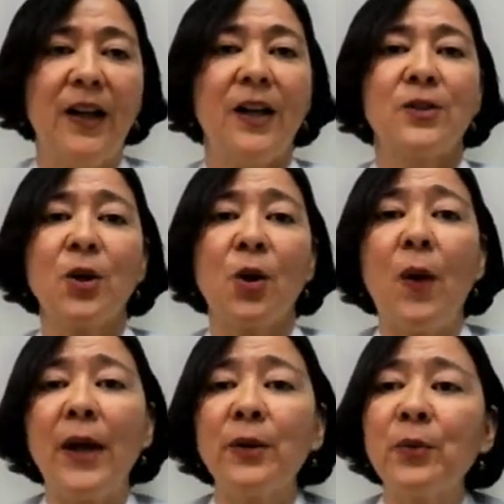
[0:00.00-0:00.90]
So
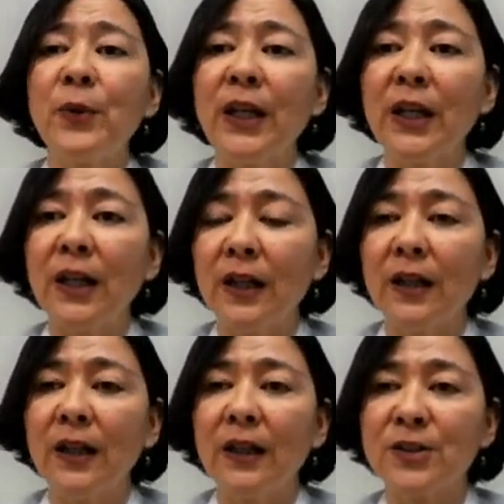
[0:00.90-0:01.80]

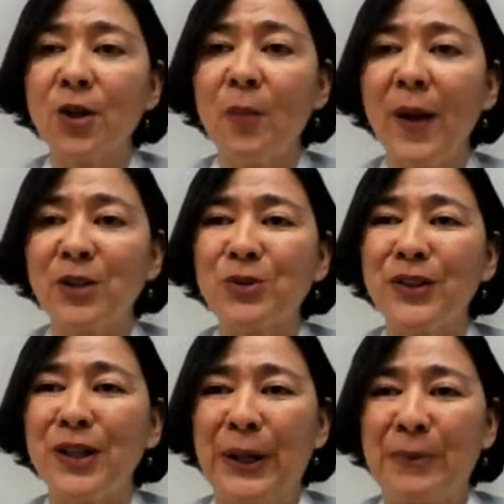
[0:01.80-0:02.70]
let's go back to
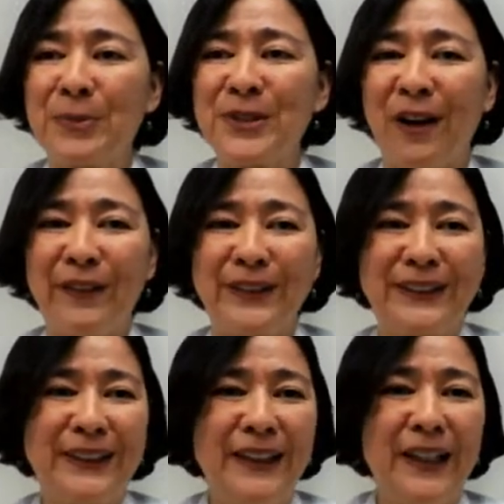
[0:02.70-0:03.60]
the herbs now.
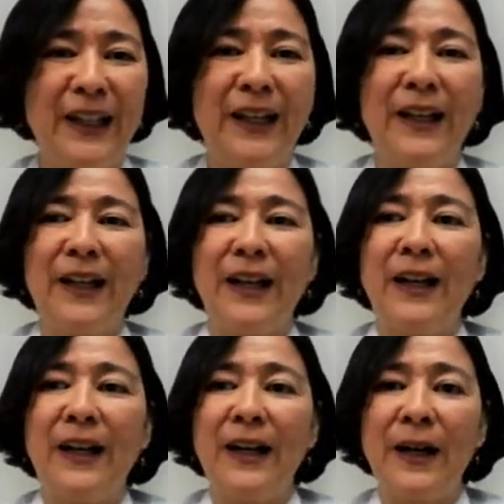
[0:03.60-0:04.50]

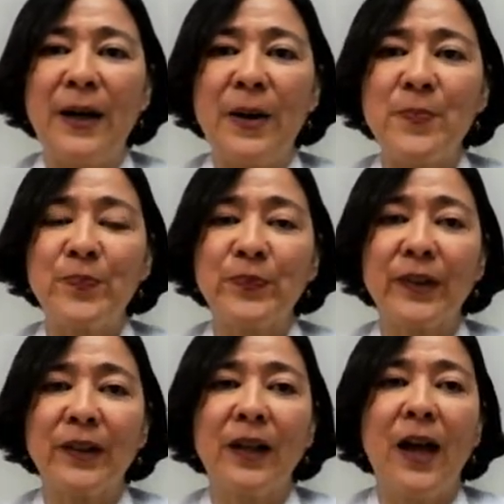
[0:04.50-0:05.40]

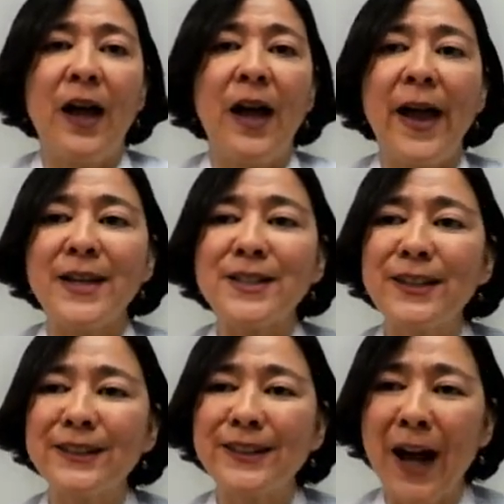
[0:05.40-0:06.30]
As
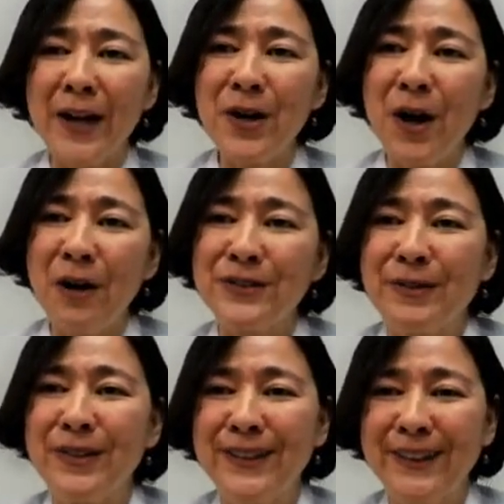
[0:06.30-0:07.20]
the title of
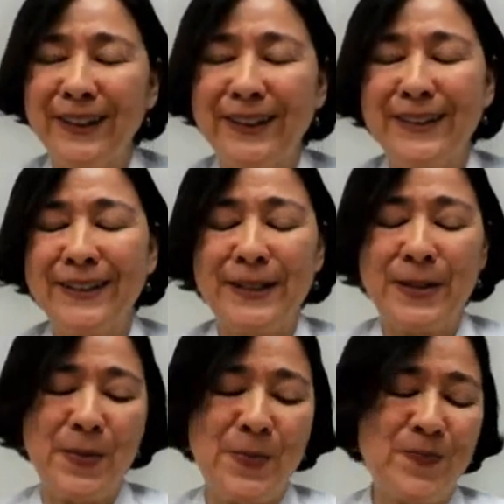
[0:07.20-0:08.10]

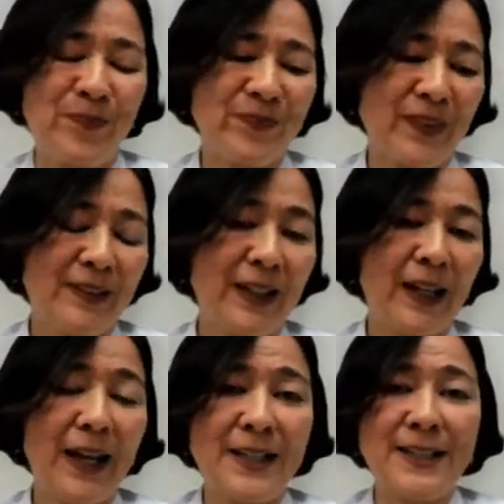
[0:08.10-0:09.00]
the
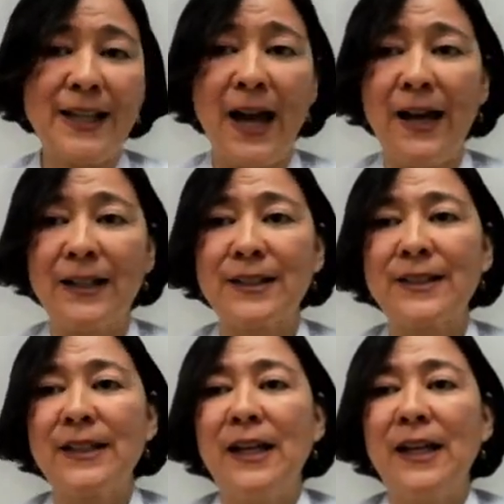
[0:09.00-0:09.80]
class says,